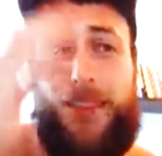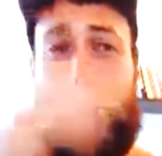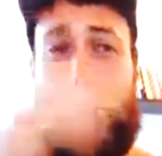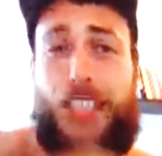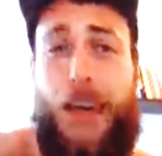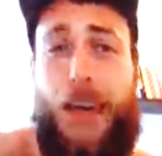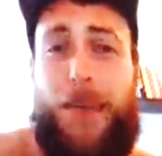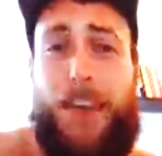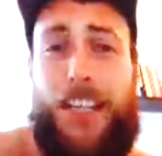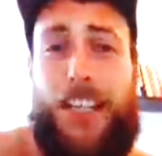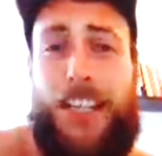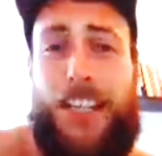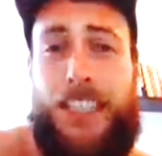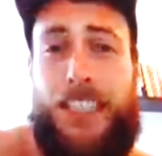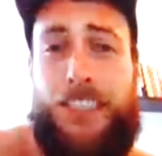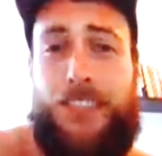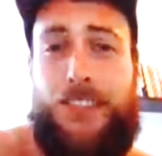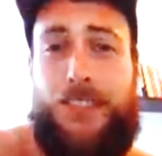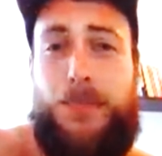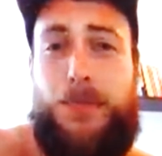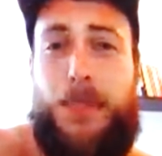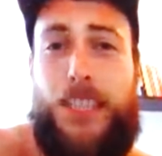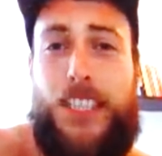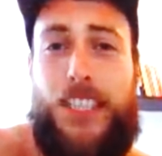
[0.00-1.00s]

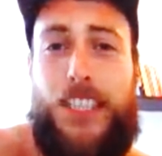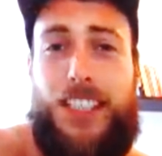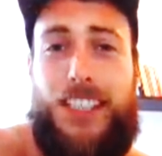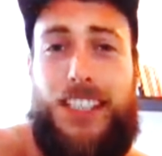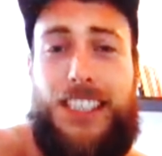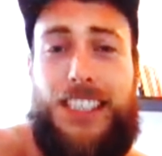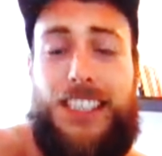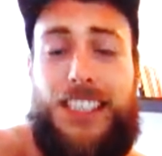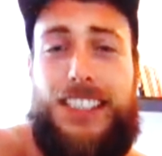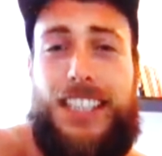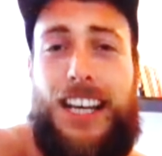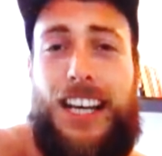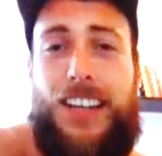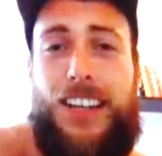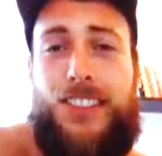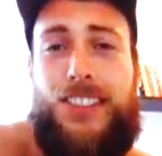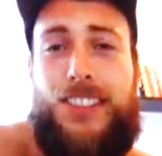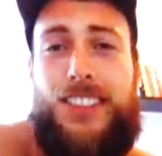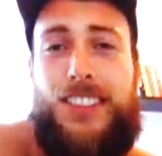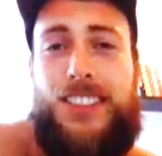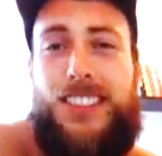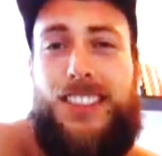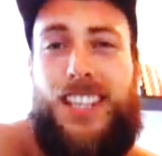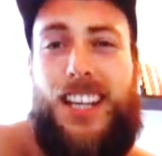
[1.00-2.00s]
chavalín because it
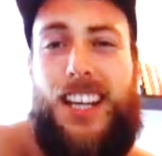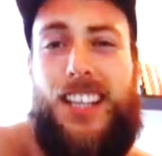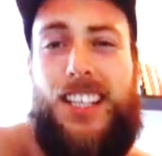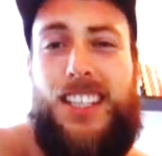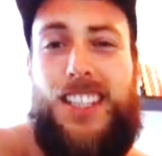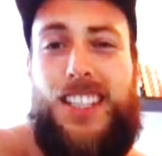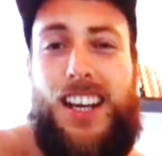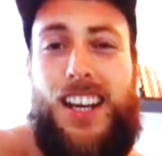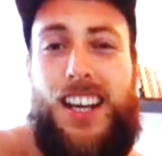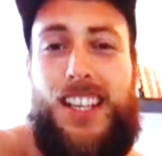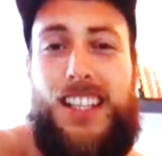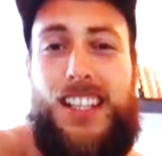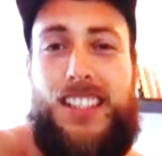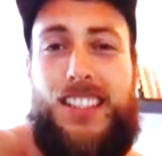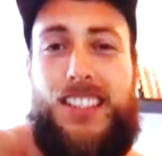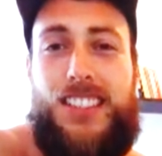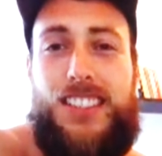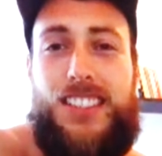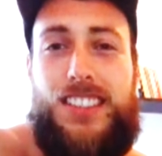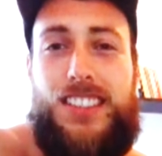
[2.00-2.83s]
sounds kind of nice.